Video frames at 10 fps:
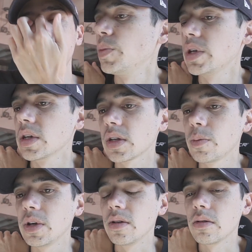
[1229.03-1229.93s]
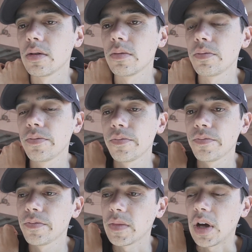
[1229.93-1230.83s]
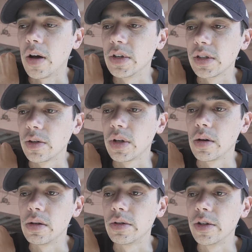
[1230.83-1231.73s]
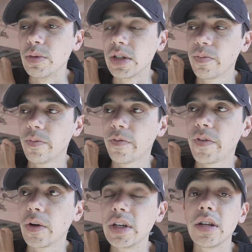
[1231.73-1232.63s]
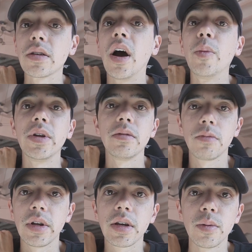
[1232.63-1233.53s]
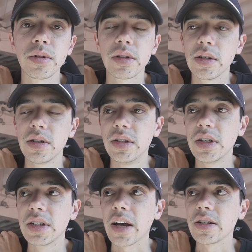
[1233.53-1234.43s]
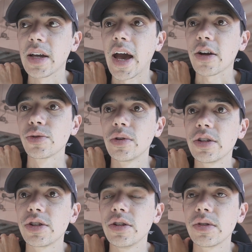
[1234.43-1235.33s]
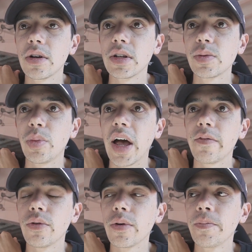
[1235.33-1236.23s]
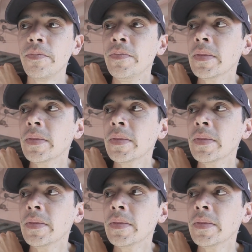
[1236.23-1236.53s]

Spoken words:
Because, I mean, obviously we know YouTube is fairly incompetent when it comes to detecting actual issues on its platform.